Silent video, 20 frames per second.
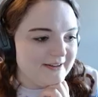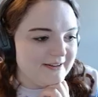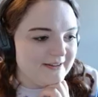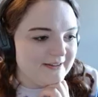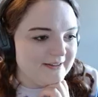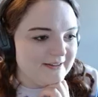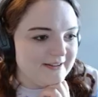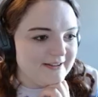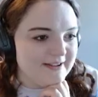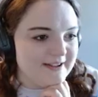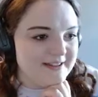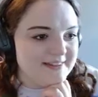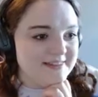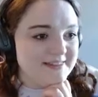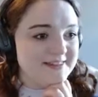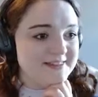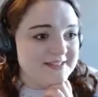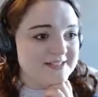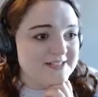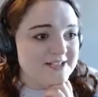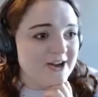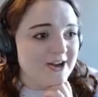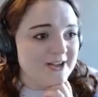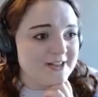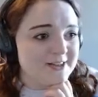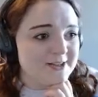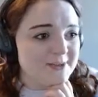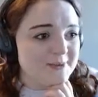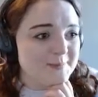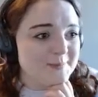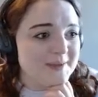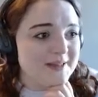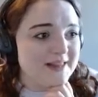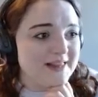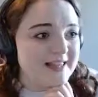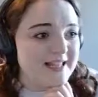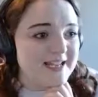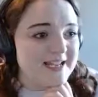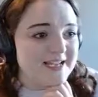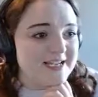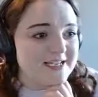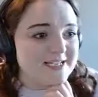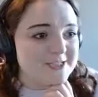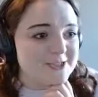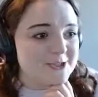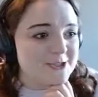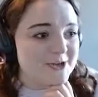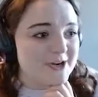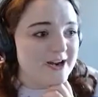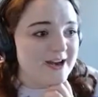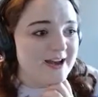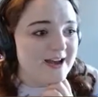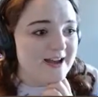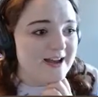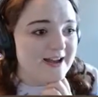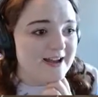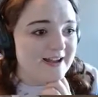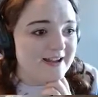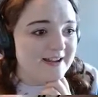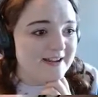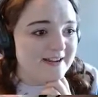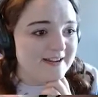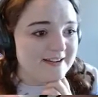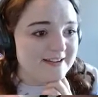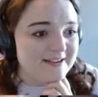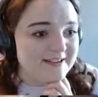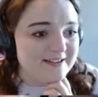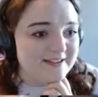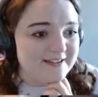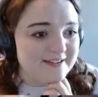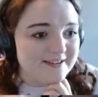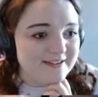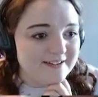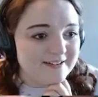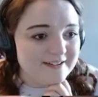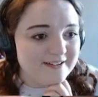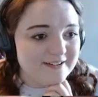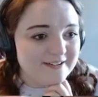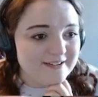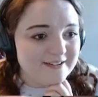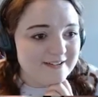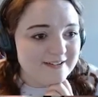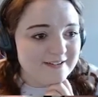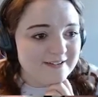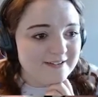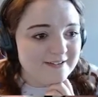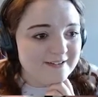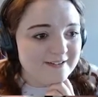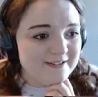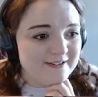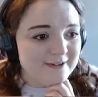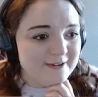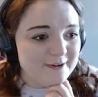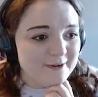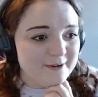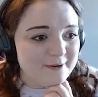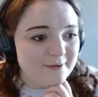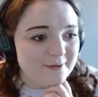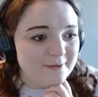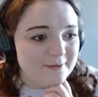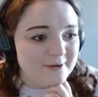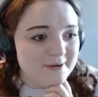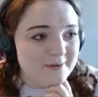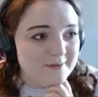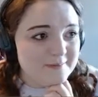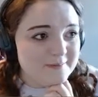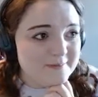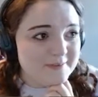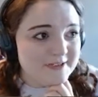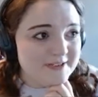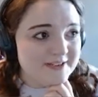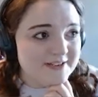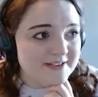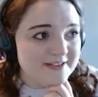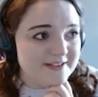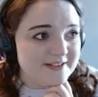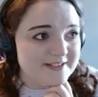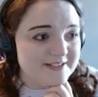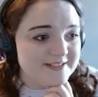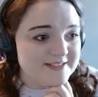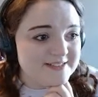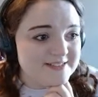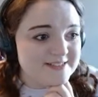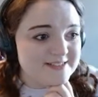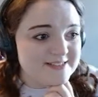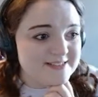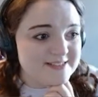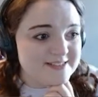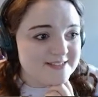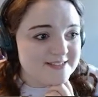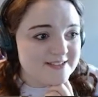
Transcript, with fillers: and then the toddler play track. Oh my goodness.